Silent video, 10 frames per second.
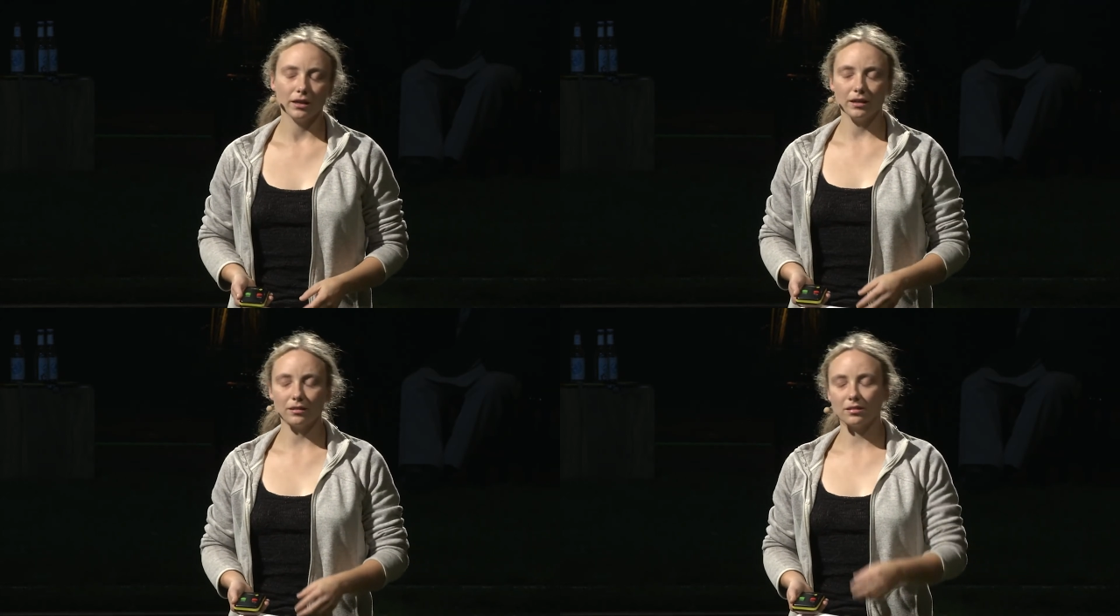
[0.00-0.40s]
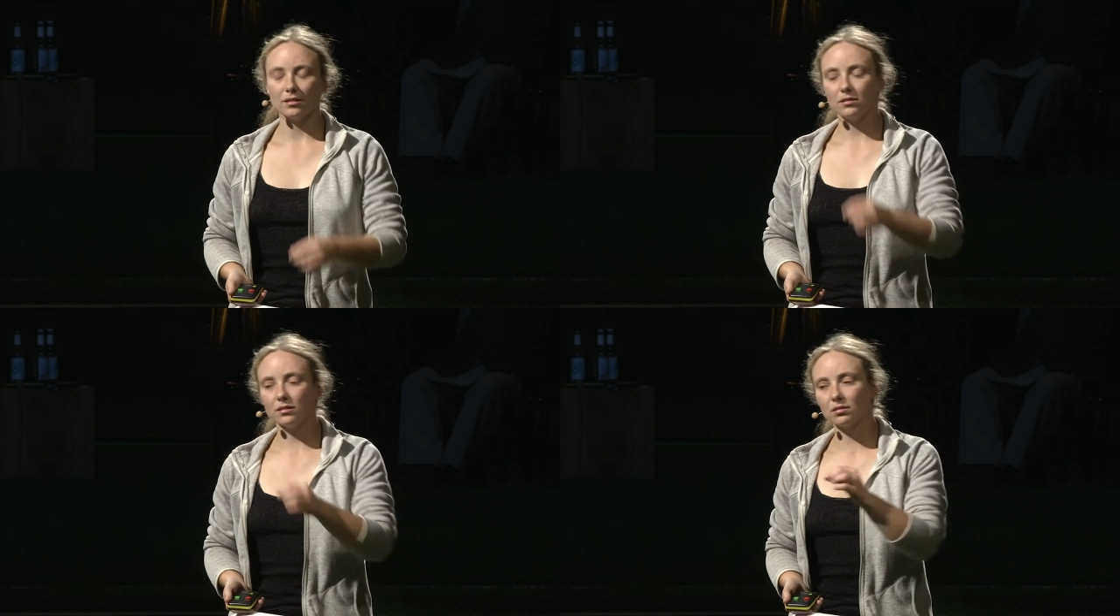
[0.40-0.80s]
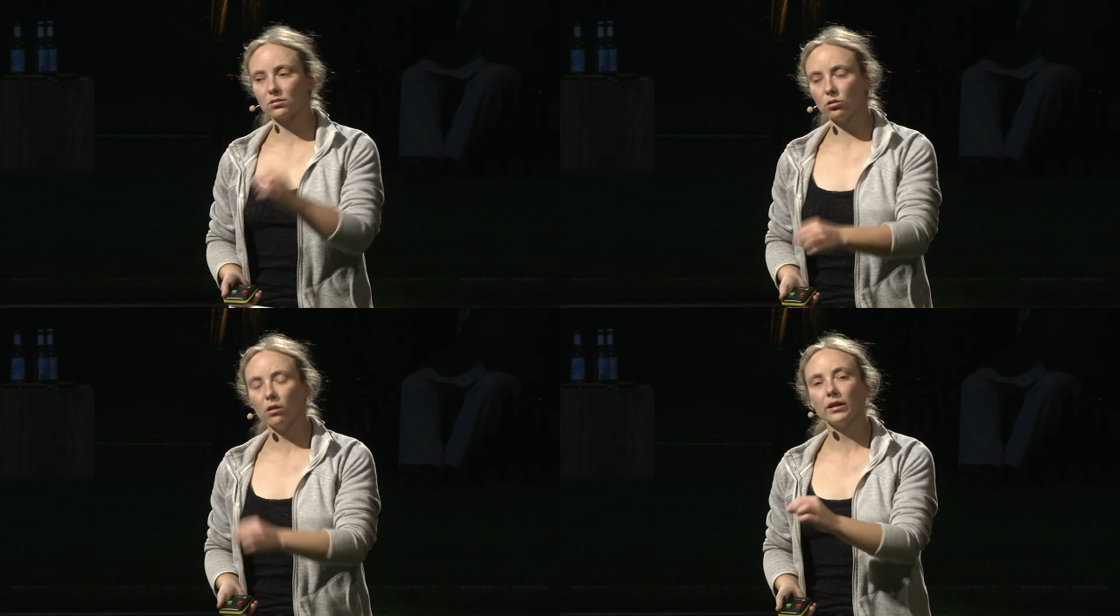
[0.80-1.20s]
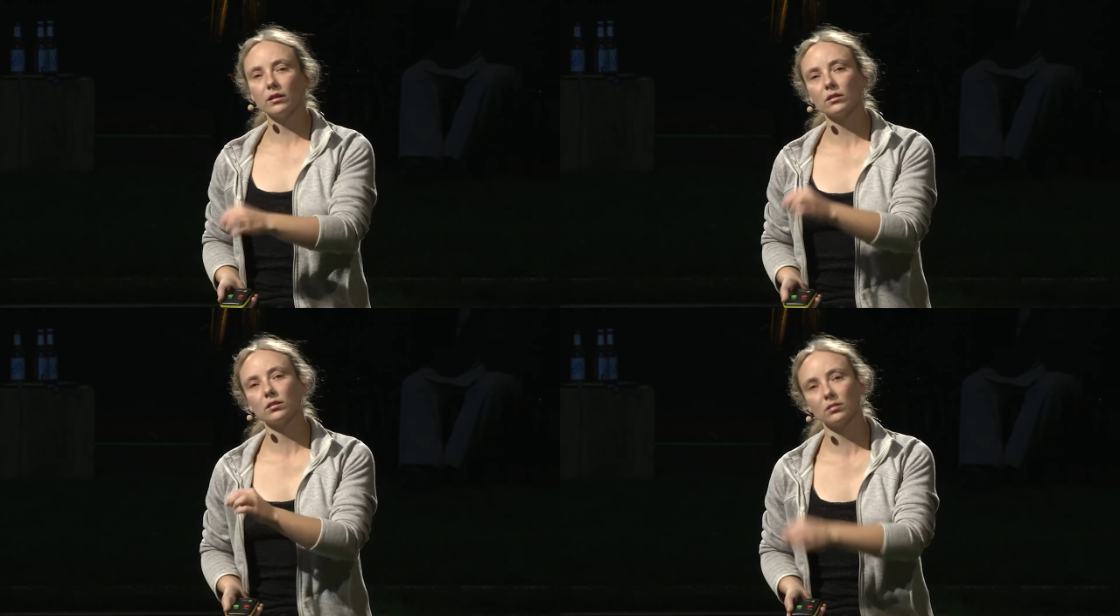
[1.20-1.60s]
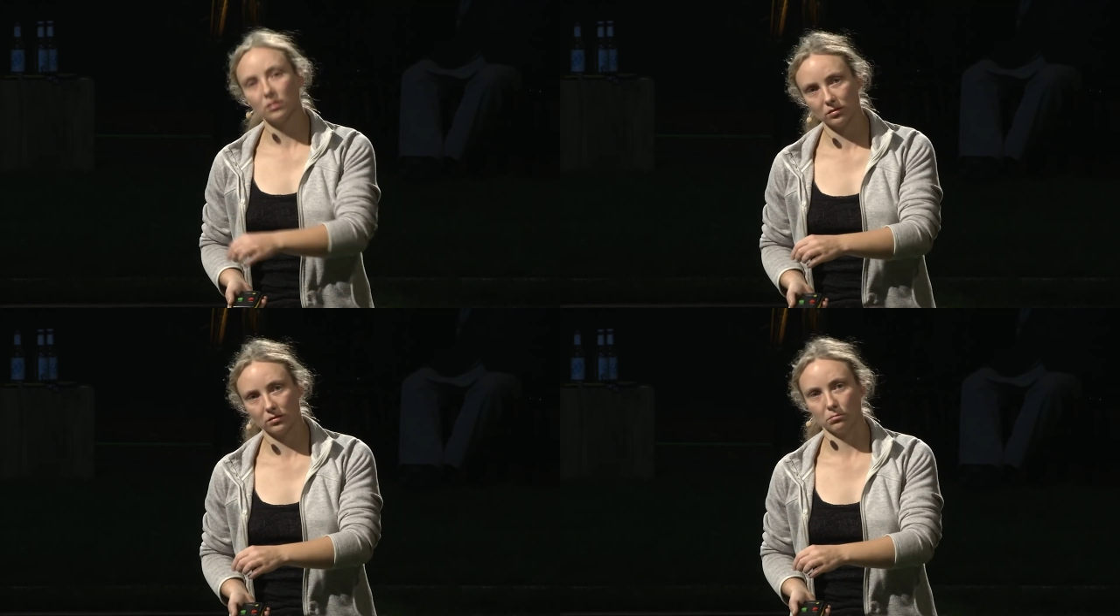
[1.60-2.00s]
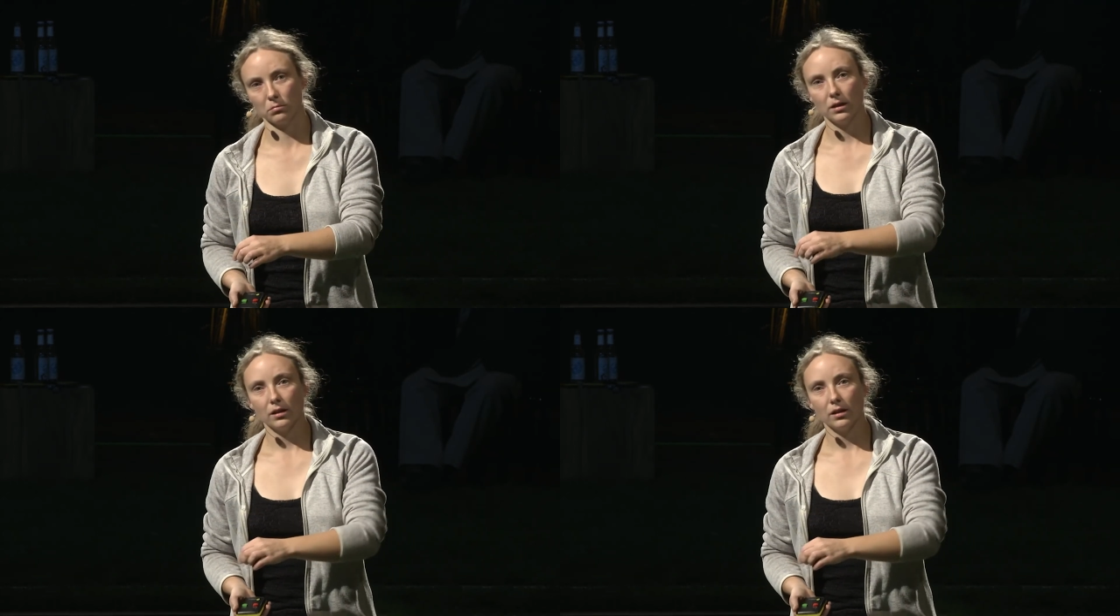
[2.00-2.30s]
is destroying this system.